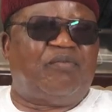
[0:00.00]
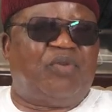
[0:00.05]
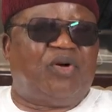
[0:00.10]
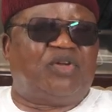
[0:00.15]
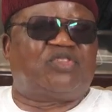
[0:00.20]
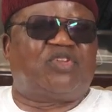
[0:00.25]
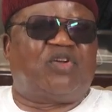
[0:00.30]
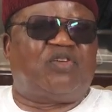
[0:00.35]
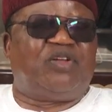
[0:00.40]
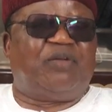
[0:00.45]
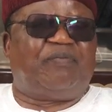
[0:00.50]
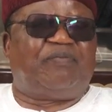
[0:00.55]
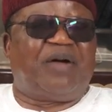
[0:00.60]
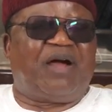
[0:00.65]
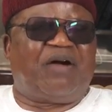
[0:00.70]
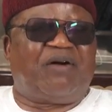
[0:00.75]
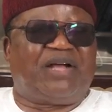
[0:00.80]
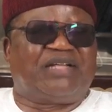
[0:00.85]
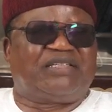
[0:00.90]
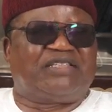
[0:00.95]
Most of the
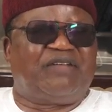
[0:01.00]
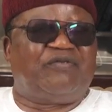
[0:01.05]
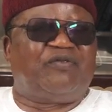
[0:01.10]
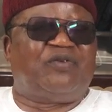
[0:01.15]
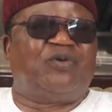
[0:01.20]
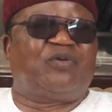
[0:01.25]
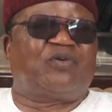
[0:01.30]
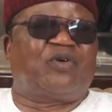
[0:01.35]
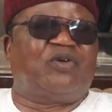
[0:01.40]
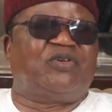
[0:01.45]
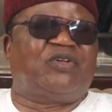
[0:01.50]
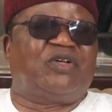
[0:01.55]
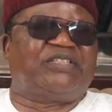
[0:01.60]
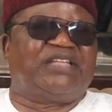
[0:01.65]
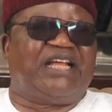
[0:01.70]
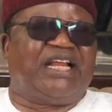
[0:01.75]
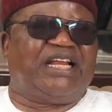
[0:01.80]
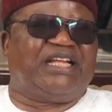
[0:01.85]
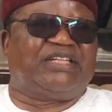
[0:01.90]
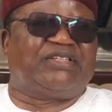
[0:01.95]
powers, even
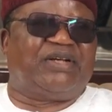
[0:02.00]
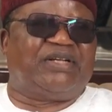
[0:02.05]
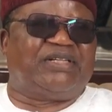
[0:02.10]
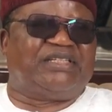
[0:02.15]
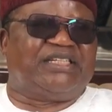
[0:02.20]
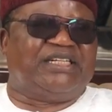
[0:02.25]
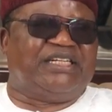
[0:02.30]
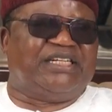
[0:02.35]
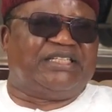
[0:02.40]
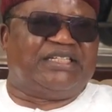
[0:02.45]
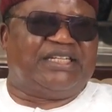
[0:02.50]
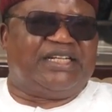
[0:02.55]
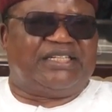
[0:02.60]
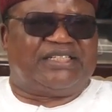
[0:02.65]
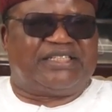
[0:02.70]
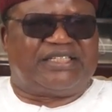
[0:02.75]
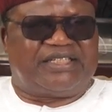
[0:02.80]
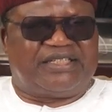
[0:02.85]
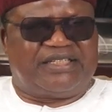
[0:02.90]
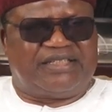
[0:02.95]
conducting elections, is in the
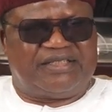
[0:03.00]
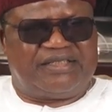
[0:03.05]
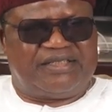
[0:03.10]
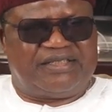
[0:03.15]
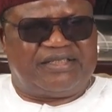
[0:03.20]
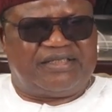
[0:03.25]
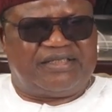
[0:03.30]
states.